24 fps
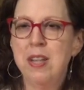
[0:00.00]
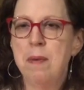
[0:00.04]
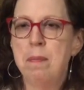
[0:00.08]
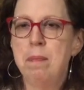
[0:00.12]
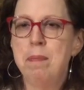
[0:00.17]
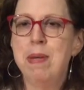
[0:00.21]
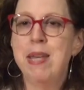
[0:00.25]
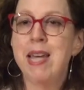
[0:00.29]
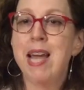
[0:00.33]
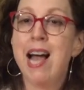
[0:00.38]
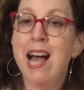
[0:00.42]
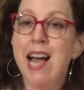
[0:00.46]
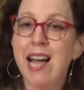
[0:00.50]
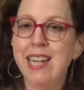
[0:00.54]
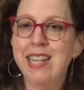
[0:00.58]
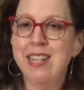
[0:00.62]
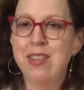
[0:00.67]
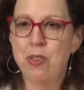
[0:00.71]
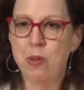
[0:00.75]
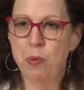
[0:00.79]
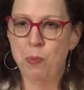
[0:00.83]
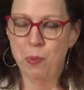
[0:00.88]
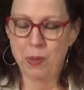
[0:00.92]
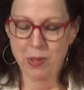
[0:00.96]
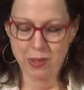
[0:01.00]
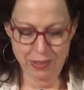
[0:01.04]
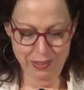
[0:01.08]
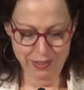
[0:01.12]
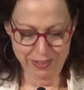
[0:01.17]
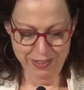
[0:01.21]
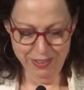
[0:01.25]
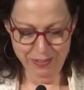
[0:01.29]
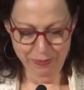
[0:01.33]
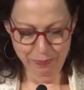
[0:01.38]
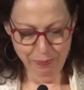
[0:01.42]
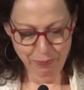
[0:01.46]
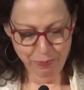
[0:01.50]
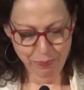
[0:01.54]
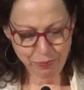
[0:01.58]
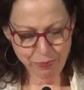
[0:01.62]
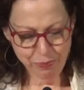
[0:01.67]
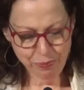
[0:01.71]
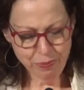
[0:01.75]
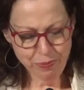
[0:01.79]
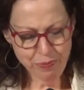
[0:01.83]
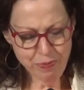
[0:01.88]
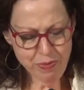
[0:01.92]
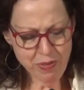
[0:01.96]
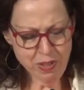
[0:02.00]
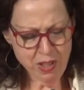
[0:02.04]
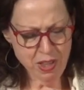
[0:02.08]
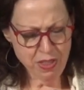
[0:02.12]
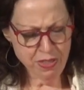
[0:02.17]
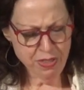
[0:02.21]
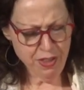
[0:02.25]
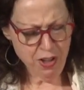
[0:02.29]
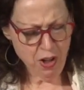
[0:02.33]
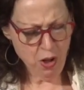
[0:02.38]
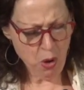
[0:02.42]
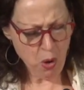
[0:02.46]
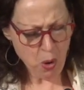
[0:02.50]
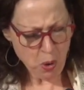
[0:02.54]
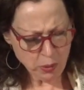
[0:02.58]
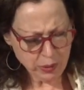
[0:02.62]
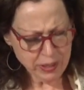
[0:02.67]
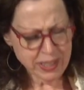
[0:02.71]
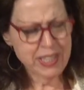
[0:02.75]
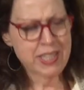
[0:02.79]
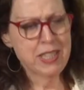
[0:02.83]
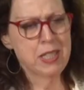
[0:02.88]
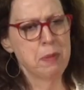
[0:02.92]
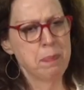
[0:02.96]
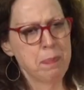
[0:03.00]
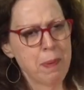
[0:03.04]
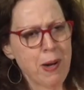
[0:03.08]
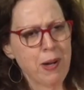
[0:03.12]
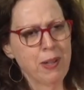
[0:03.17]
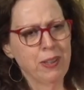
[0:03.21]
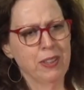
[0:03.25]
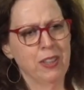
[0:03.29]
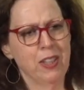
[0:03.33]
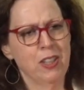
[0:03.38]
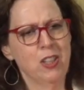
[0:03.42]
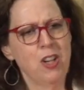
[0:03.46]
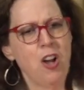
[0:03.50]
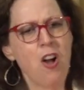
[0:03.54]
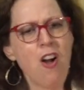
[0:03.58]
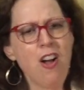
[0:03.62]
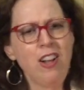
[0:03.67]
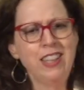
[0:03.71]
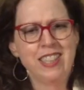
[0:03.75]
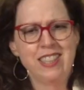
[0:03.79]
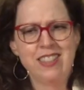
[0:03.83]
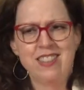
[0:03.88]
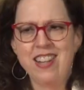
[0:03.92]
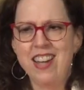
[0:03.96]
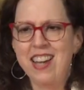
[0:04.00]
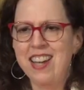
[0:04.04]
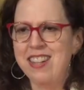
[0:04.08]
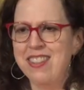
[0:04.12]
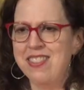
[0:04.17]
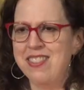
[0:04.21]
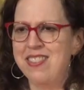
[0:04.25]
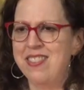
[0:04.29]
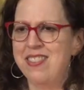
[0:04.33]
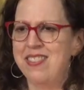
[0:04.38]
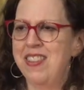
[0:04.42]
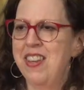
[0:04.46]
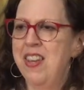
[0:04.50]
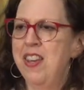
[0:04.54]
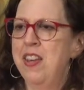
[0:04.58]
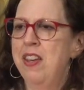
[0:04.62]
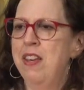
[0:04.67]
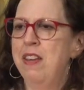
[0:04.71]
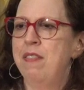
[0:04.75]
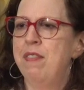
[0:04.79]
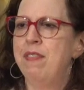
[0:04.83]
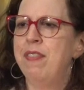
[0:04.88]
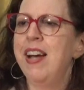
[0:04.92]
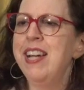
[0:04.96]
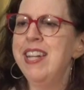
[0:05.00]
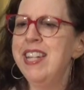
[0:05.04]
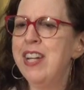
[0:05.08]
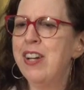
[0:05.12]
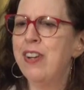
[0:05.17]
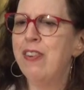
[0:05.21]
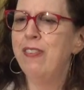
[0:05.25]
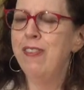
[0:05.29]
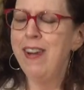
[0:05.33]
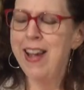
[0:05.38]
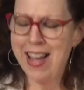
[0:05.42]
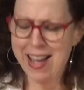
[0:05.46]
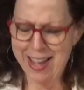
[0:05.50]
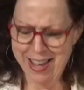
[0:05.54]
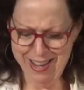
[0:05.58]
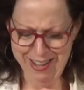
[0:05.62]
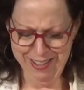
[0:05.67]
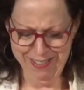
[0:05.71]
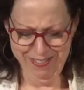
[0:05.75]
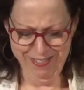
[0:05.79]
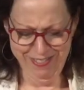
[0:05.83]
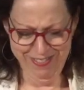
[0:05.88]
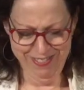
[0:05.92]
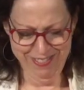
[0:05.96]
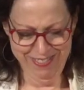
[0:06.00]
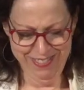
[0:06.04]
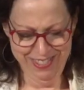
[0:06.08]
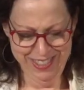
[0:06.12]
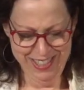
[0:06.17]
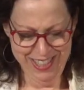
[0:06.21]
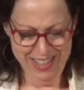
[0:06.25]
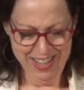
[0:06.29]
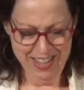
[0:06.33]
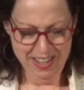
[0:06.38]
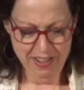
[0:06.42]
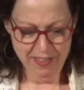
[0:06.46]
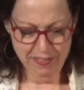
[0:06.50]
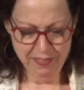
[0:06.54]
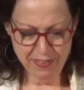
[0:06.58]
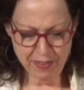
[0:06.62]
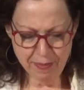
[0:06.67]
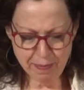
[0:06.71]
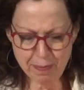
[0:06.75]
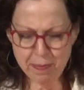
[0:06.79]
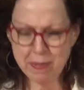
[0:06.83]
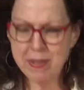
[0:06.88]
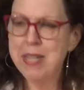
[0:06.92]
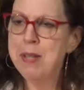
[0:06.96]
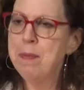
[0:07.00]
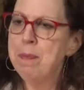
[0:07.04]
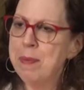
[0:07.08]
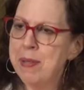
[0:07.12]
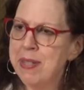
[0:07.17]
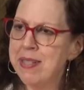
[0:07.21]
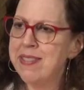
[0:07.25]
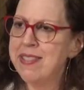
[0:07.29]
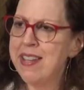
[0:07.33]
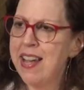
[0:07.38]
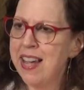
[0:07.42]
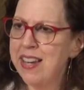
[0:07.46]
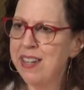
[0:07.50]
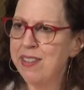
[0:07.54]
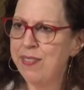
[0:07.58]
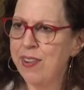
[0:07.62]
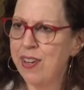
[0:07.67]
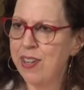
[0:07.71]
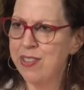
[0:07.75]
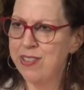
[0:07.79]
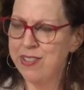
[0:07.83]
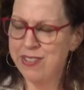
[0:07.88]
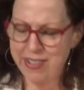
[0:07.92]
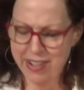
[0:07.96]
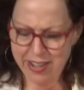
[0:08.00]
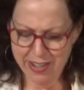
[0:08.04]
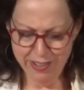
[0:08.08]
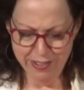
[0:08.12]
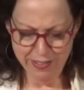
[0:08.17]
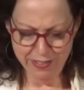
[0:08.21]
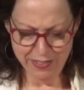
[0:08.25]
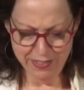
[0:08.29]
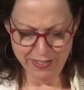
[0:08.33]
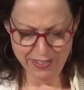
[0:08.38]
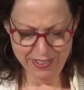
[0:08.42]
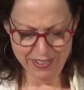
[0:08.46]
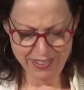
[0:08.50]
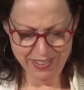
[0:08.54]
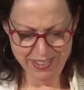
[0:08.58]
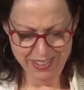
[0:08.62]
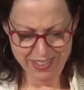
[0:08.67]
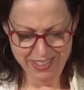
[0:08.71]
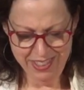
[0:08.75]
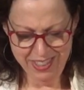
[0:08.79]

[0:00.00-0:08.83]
behind the world, the holy spark calling to us, Vayikra, from deep inside of ourselves.